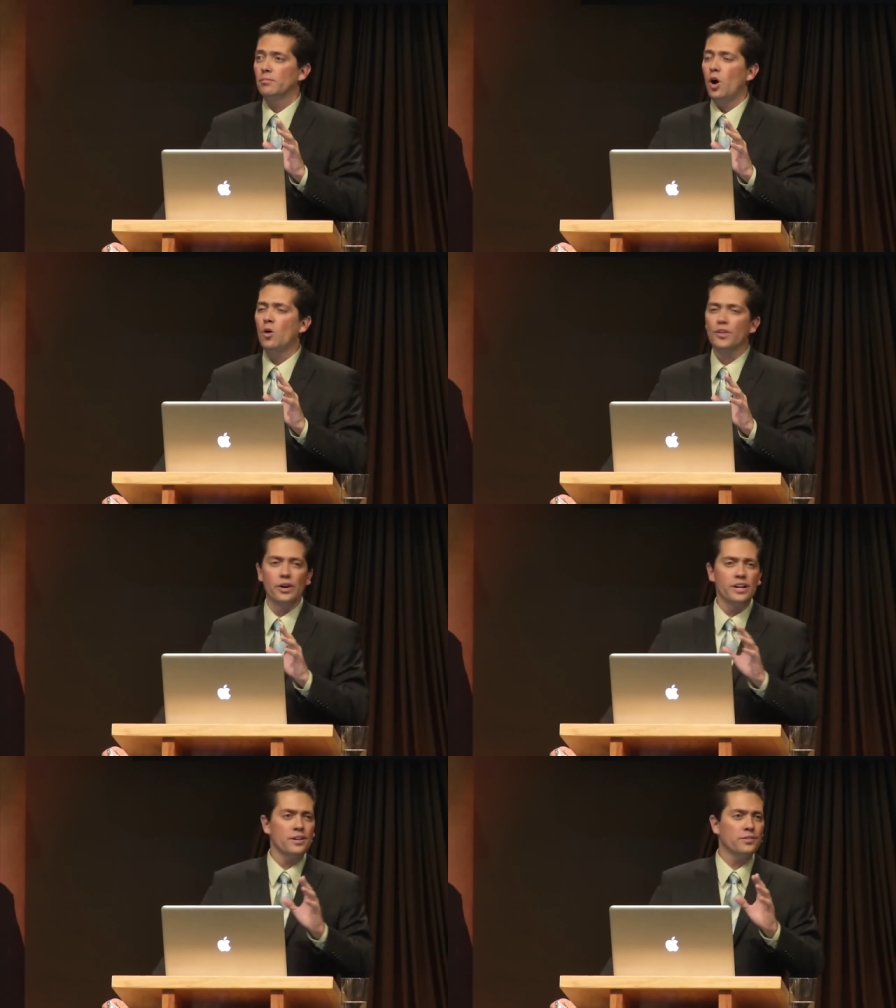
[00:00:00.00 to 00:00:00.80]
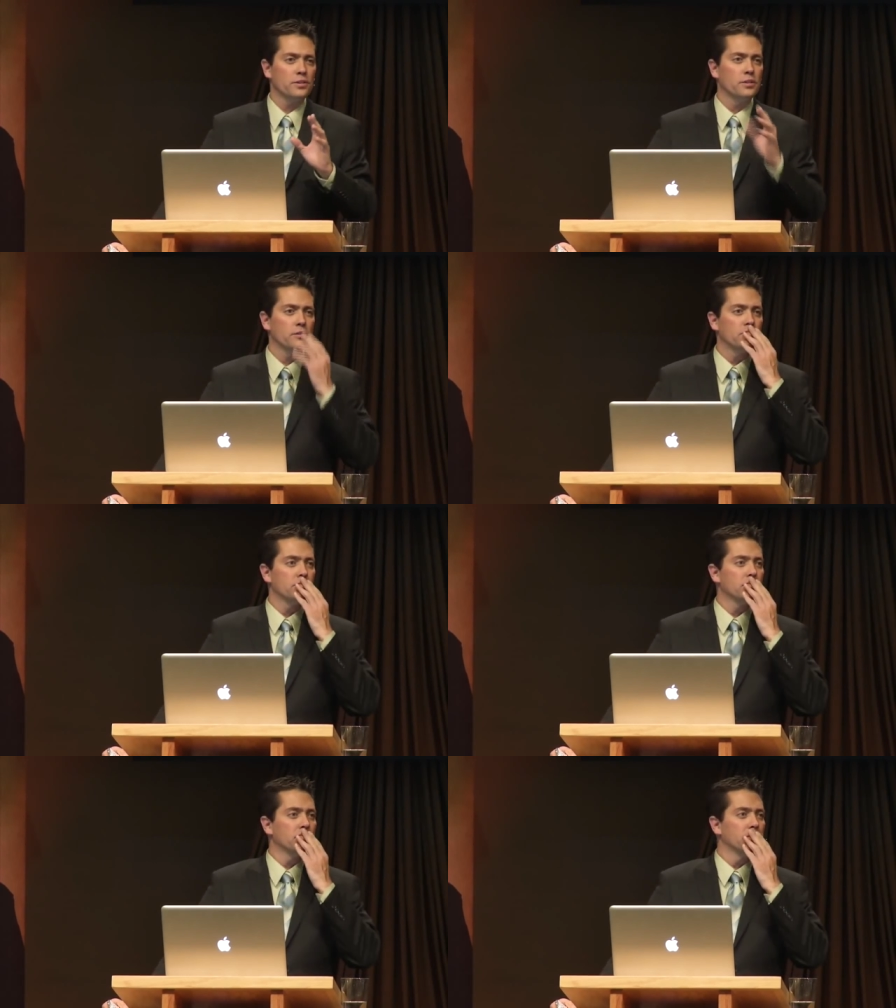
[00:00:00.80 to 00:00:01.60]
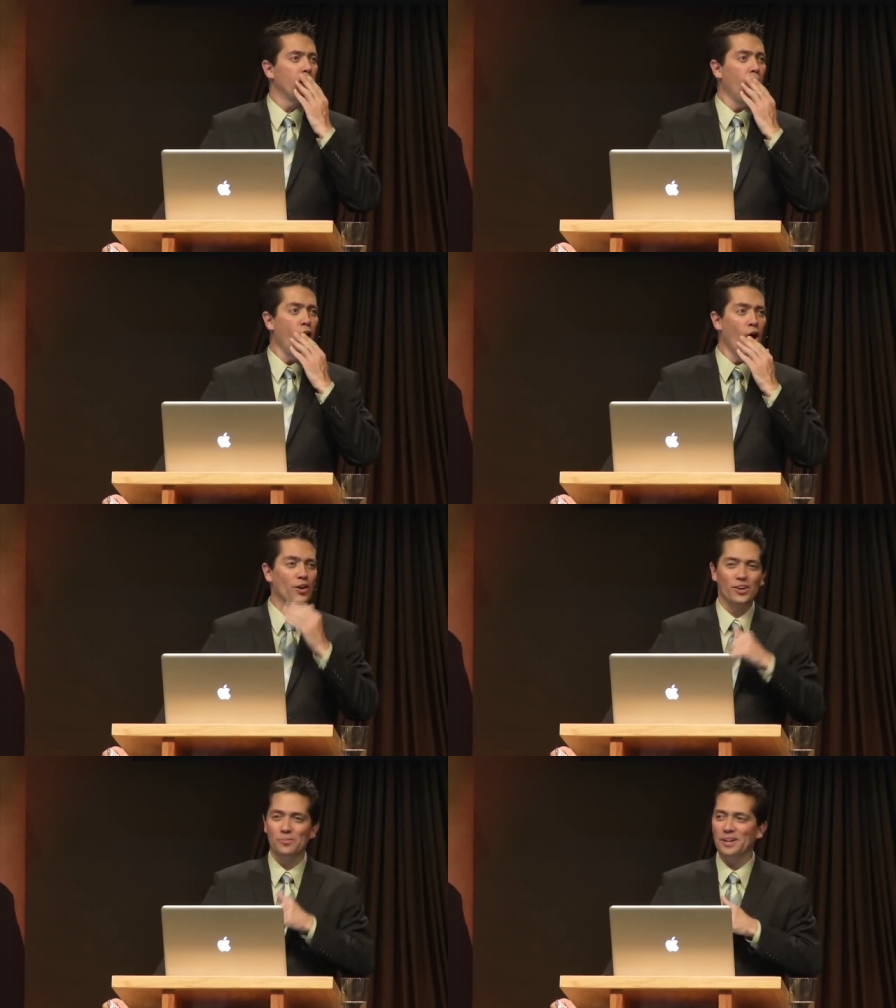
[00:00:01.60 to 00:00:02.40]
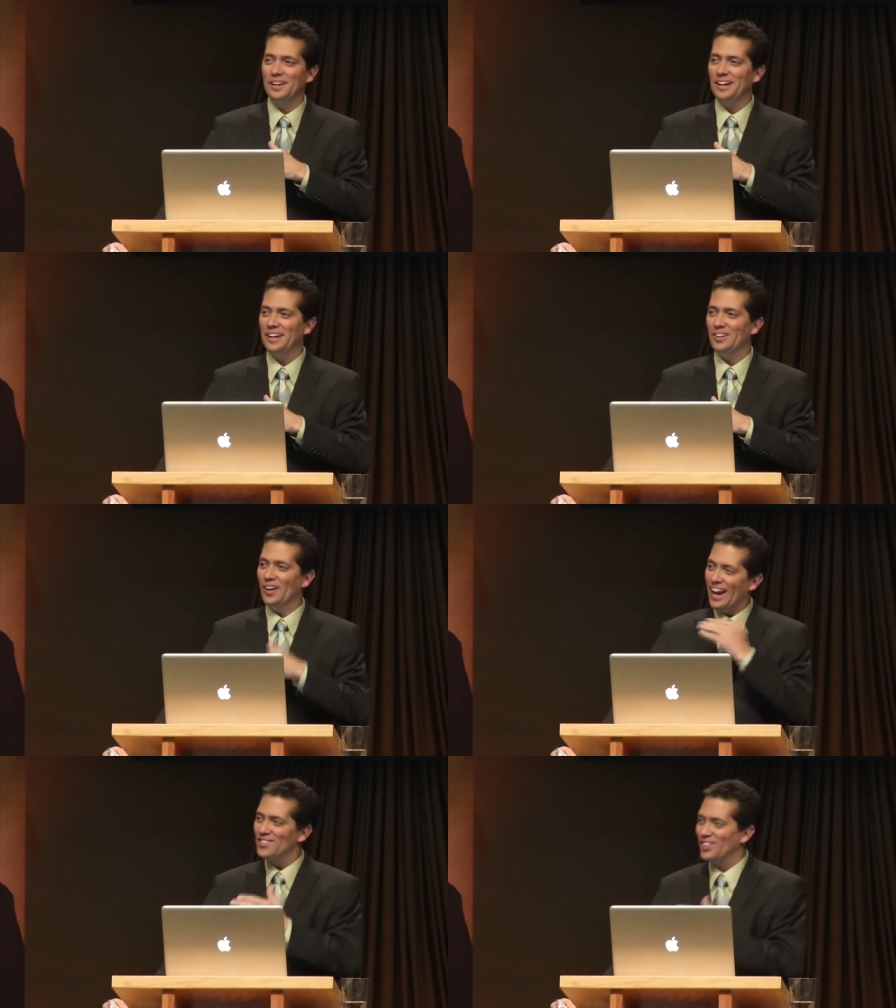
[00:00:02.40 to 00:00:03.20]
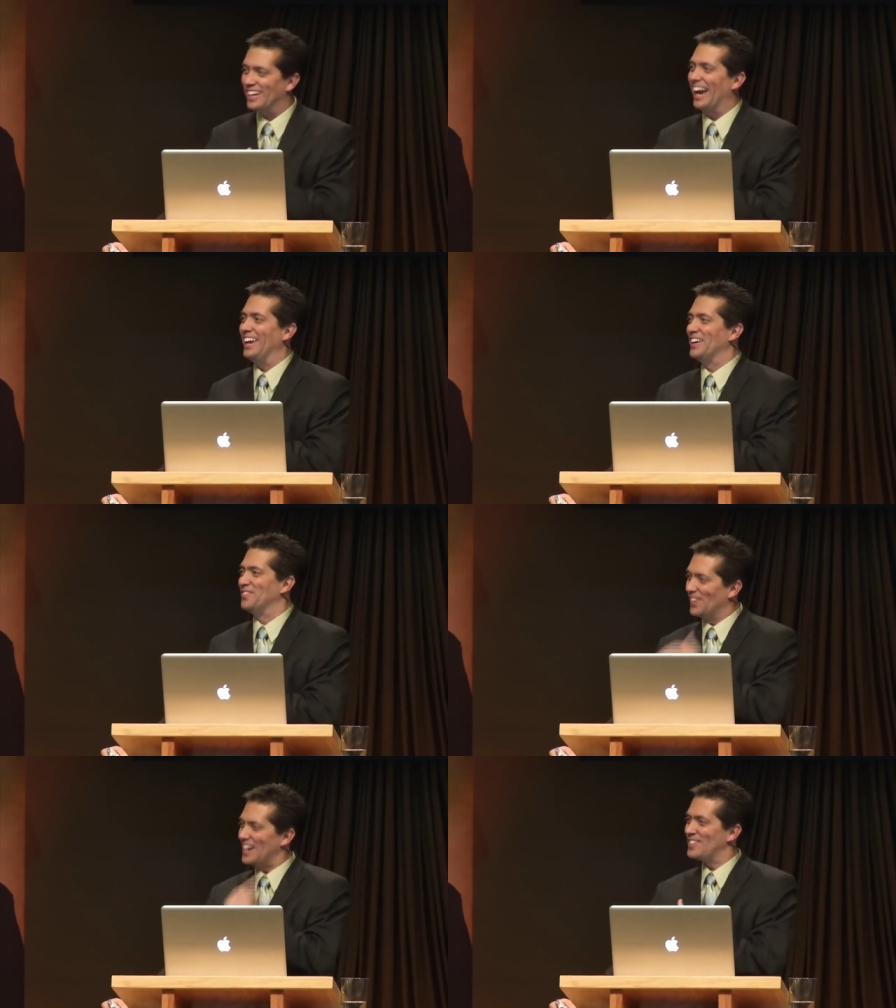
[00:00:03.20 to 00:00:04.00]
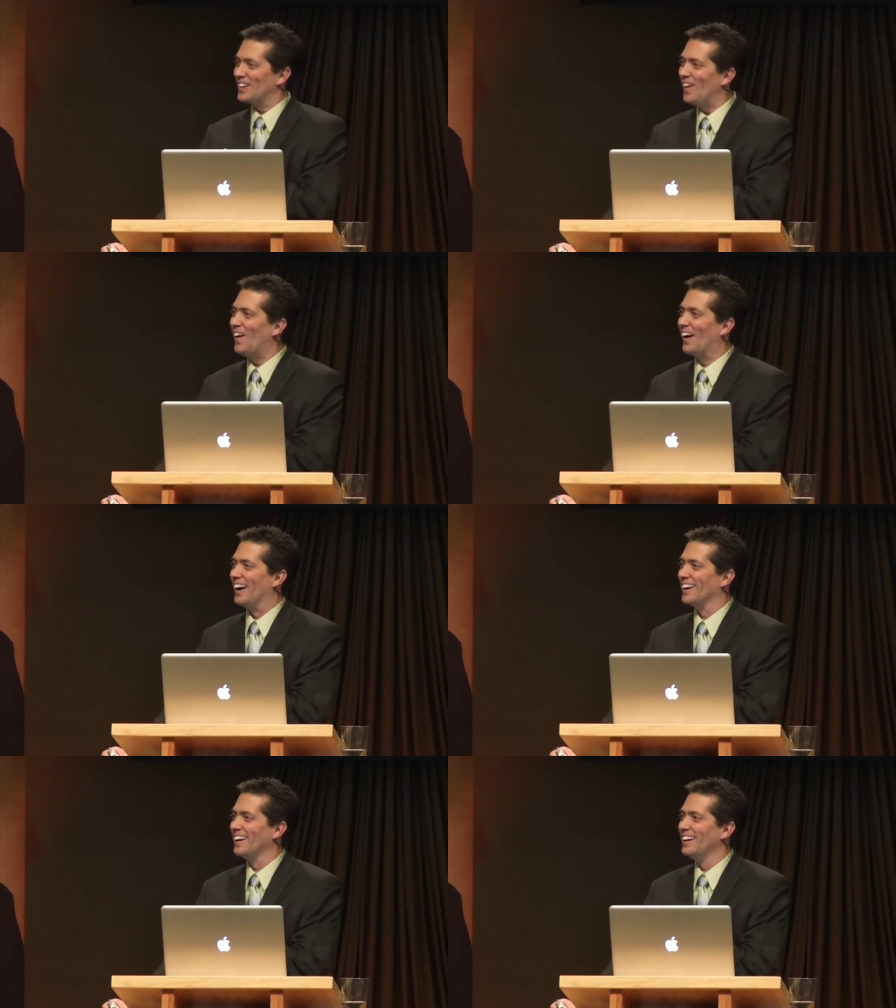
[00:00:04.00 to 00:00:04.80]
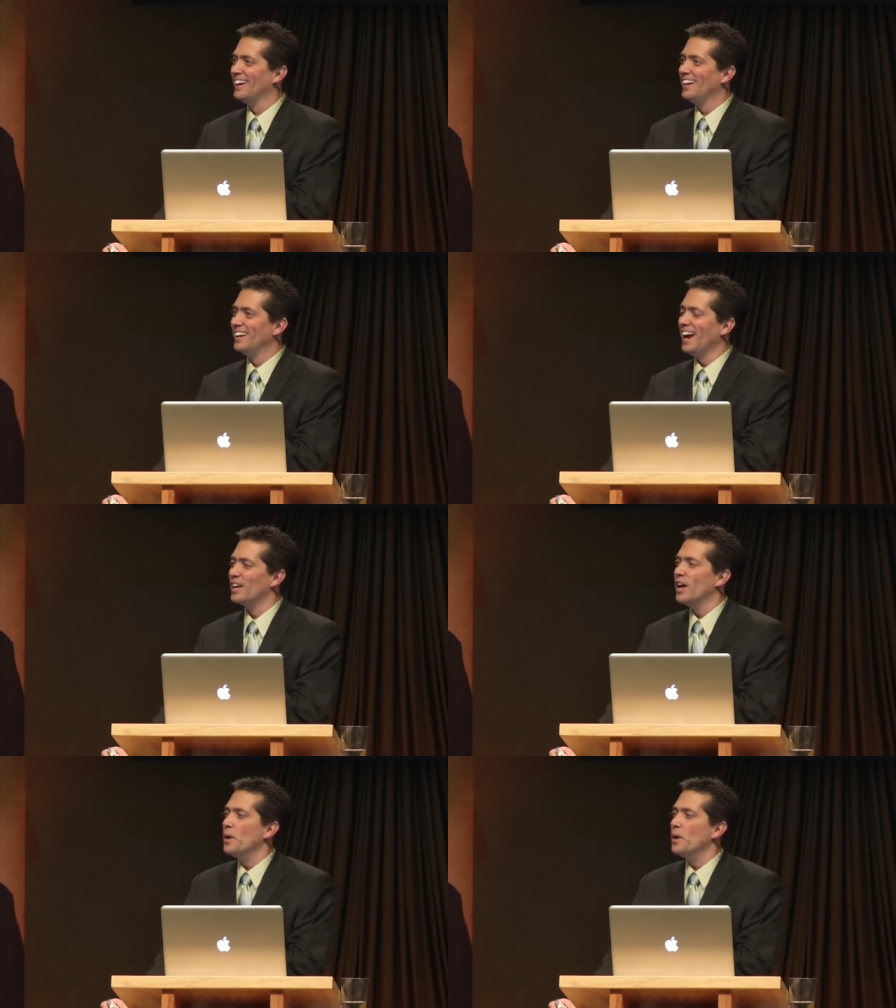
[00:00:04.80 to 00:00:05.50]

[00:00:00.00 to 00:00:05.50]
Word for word: Oh, there is? Oh, you're being you're educated. Praise the Lord. Yeah,